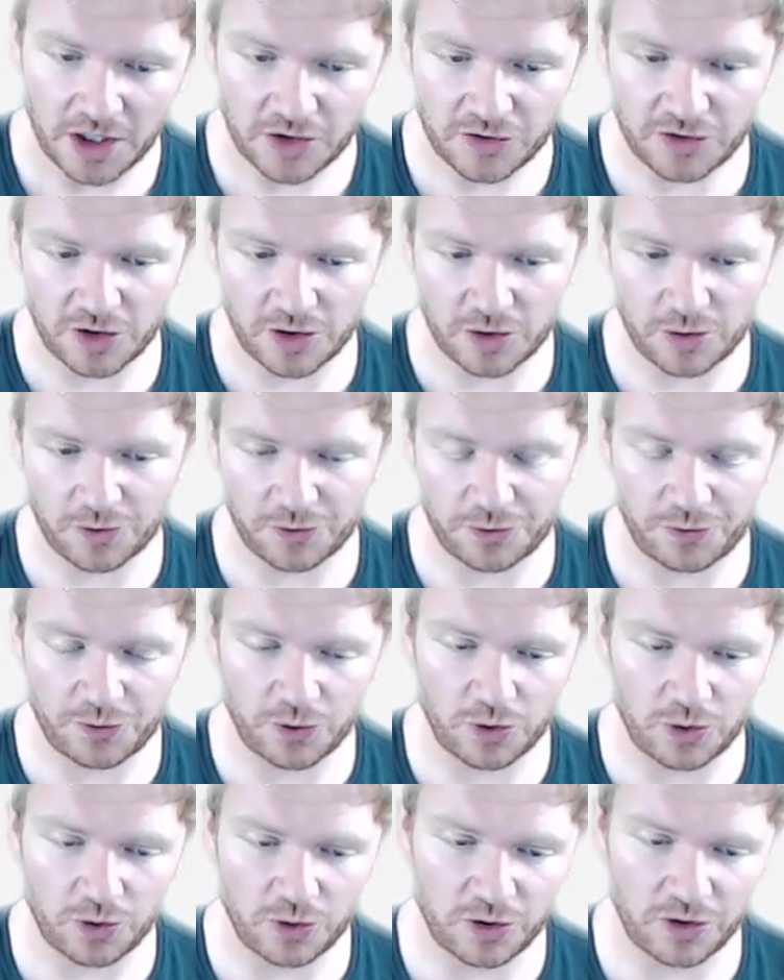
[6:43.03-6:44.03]
So
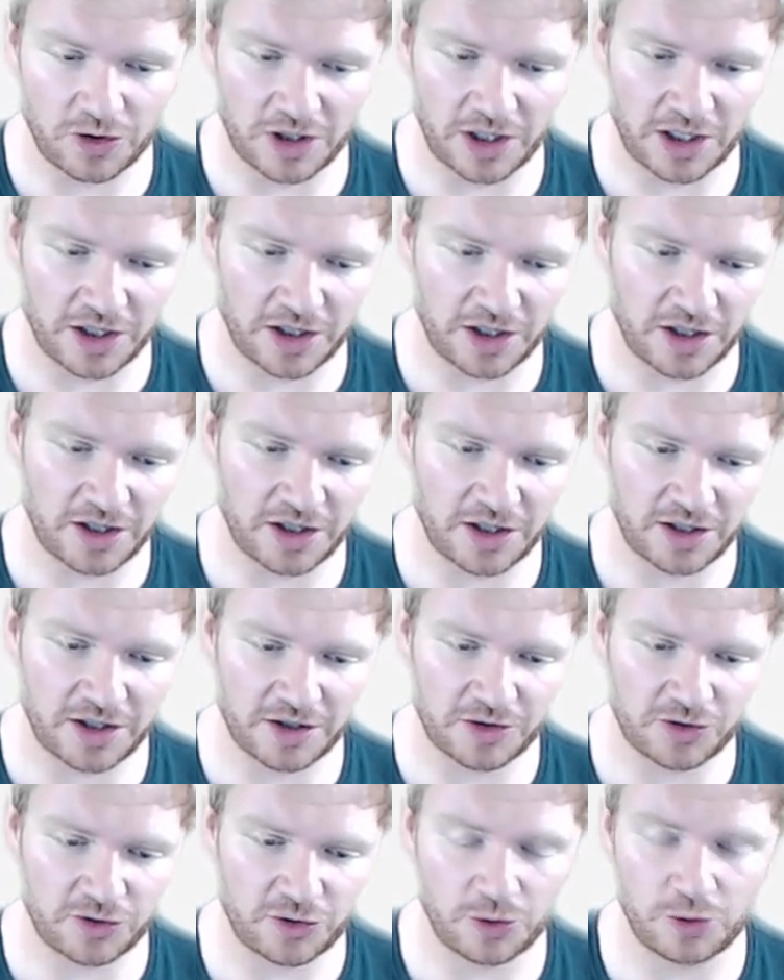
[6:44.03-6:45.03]
for
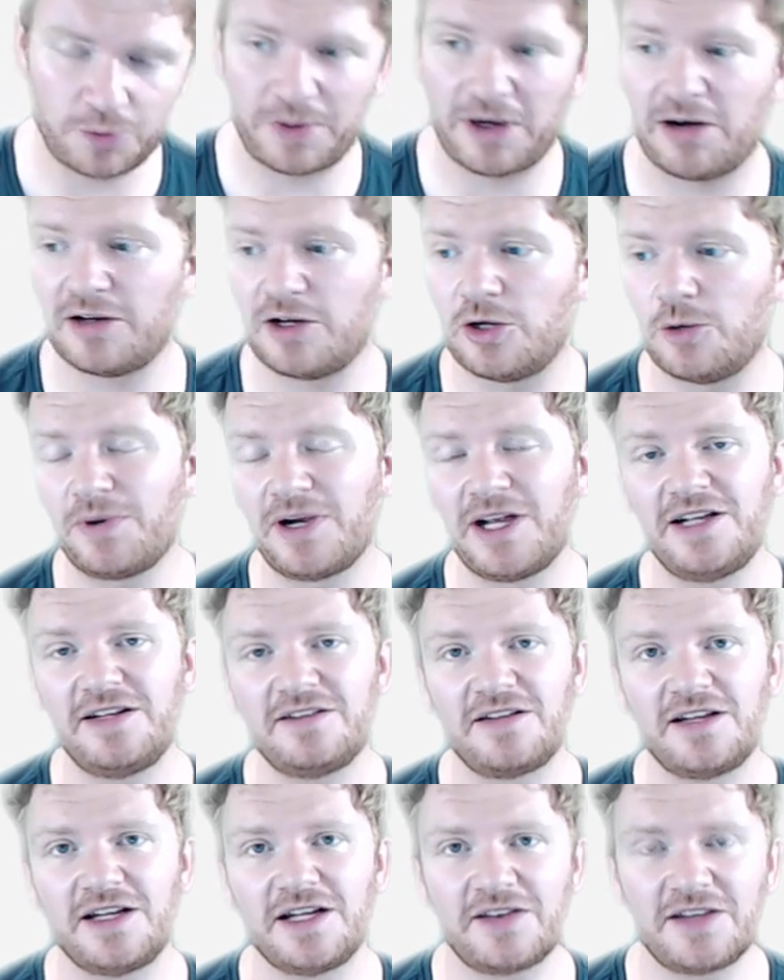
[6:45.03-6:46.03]
uh, two parallel
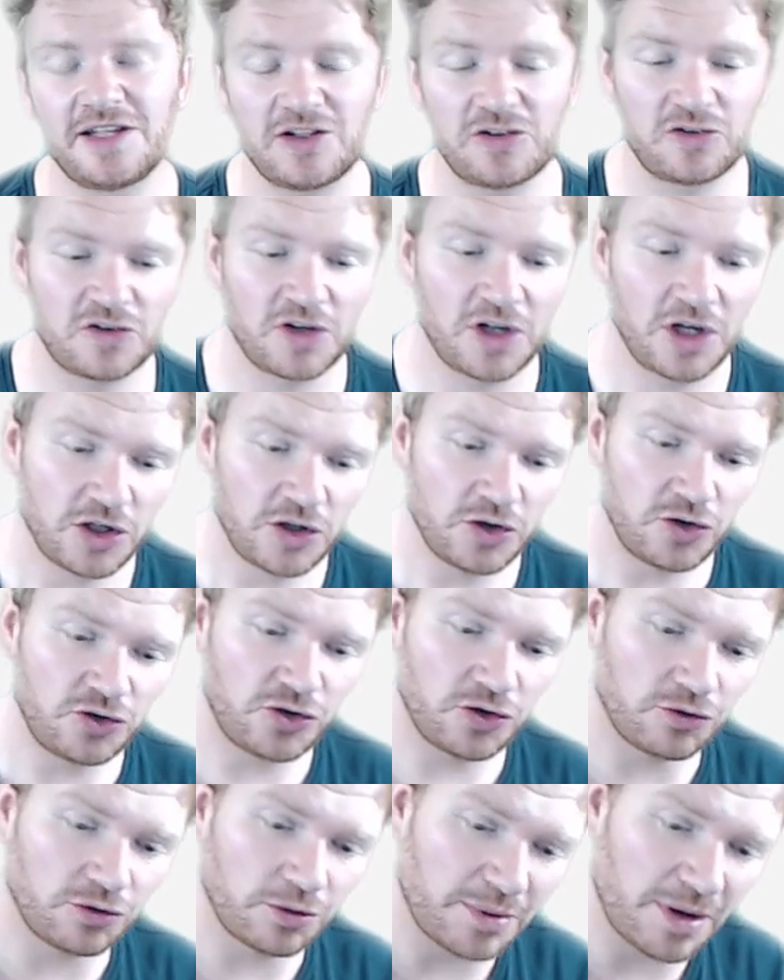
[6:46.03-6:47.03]
plates like this, you
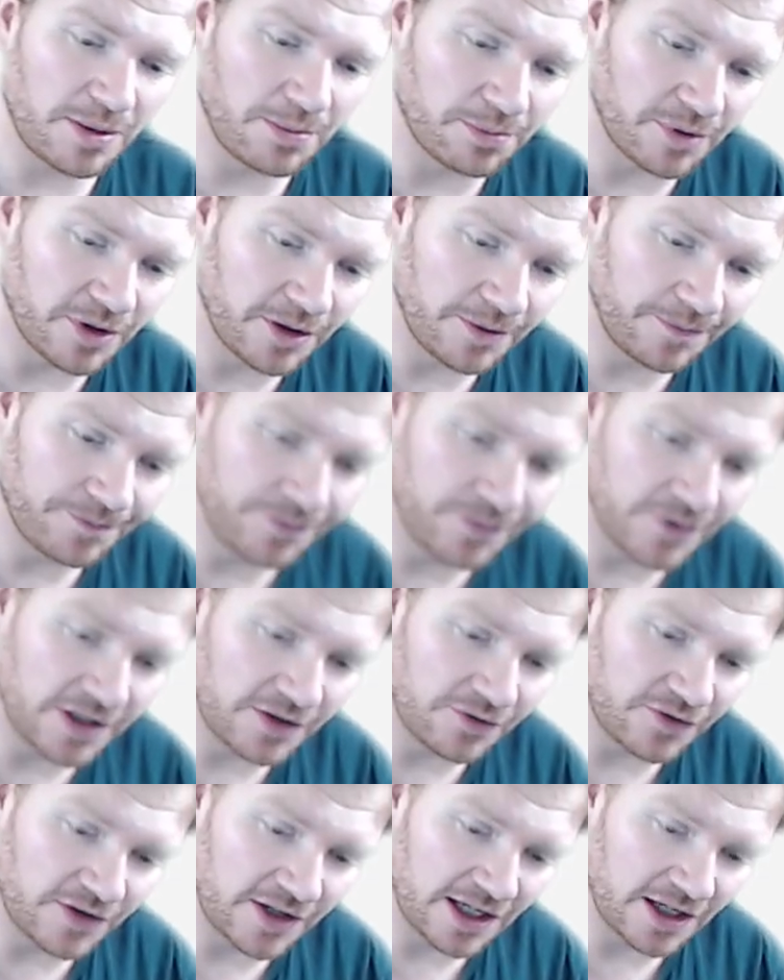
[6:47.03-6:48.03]
should remember that
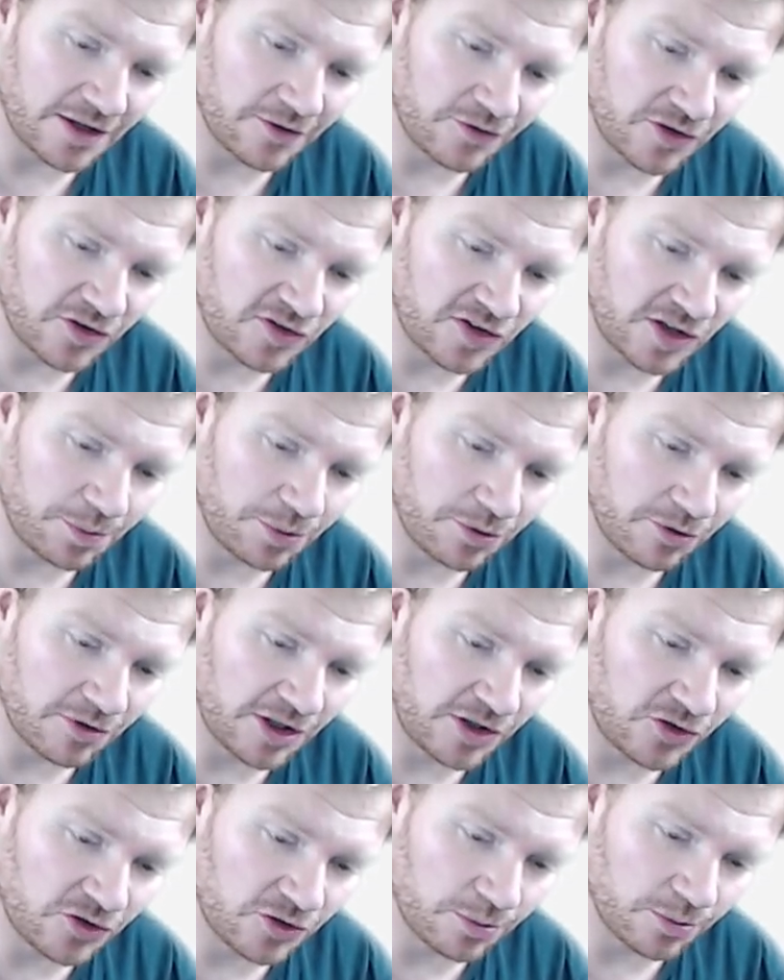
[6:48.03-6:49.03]
if they have the
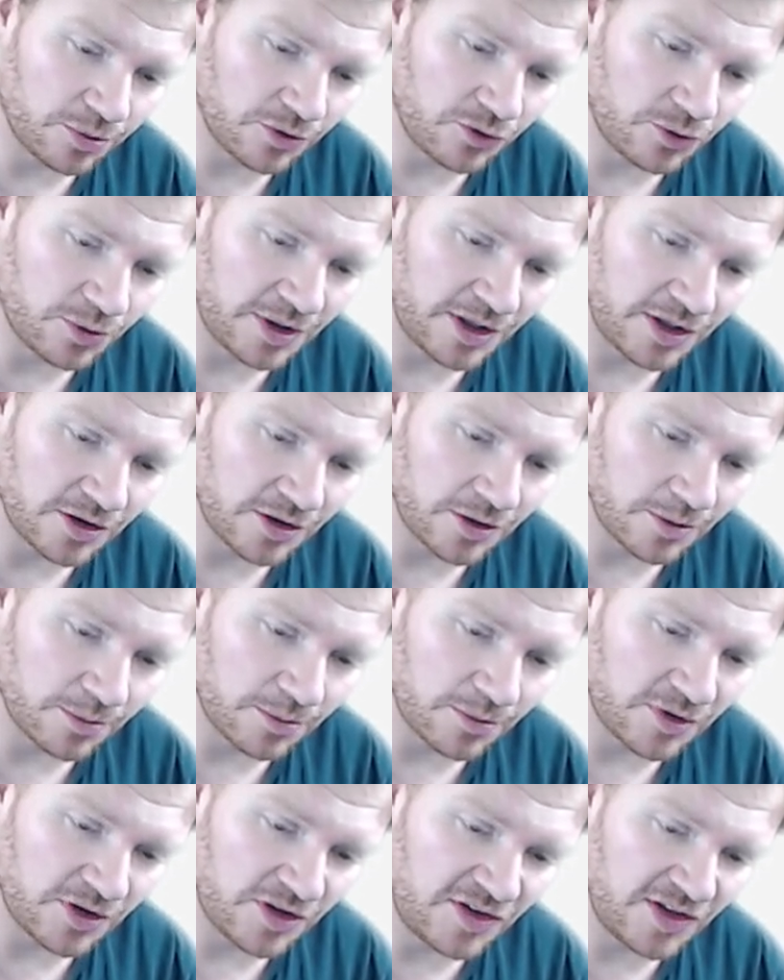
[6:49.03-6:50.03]
separation between
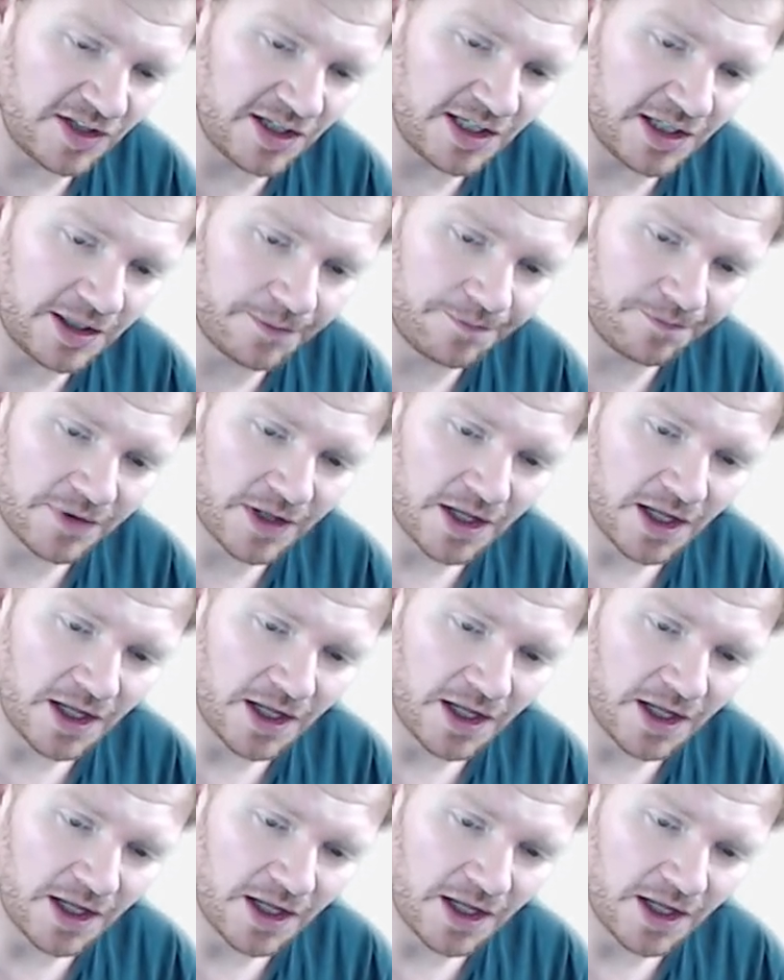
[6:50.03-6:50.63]
them d,